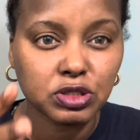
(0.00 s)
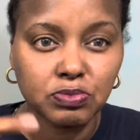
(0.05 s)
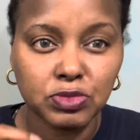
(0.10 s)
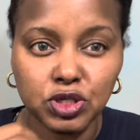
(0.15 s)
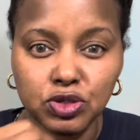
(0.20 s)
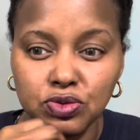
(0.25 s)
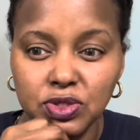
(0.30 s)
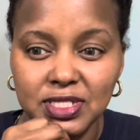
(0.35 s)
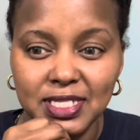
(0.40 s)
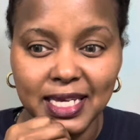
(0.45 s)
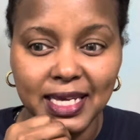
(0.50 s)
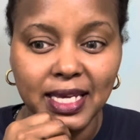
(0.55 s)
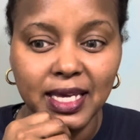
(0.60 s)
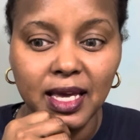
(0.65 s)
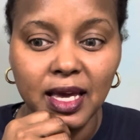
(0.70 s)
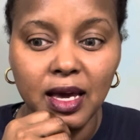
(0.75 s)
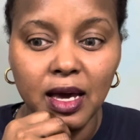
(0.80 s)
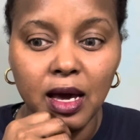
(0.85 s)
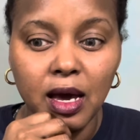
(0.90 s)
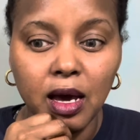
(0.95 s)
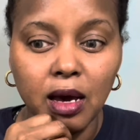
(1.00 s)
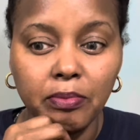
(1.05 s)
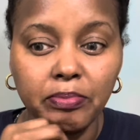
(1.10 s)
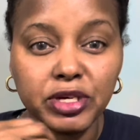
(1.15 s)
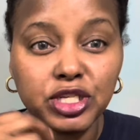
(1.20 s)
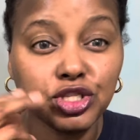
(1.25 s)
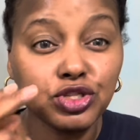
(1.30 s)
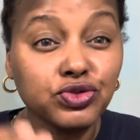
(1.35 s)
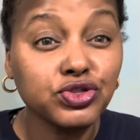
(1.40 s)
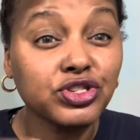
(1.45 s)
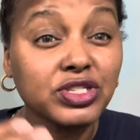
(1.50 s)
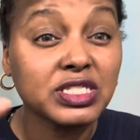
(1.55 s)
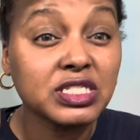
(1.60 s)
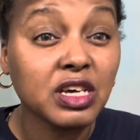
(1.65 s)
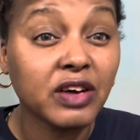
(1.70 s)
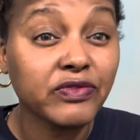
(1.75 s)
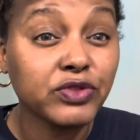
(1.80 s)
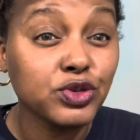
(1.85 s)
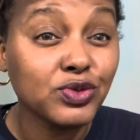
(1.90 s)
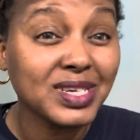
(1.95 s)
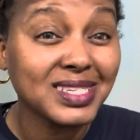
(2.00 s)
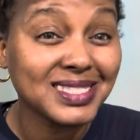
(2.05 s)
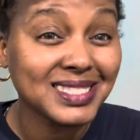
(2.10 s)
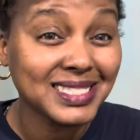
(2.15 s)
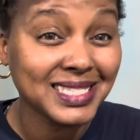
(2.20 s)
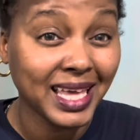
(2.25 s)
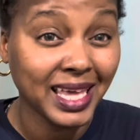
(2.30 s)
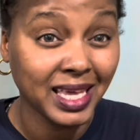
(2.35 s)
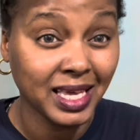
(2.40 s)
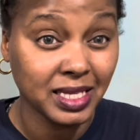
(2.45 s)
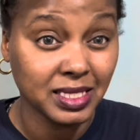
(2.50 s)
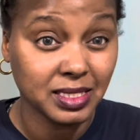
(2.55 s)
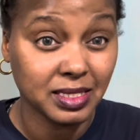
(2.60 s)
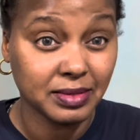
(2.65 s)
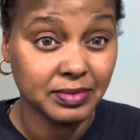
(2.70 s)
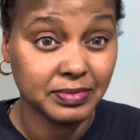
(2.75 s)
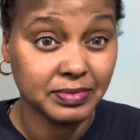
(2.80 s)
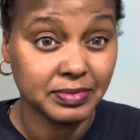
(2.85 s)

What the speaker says: music, but you yourself, you can sing it.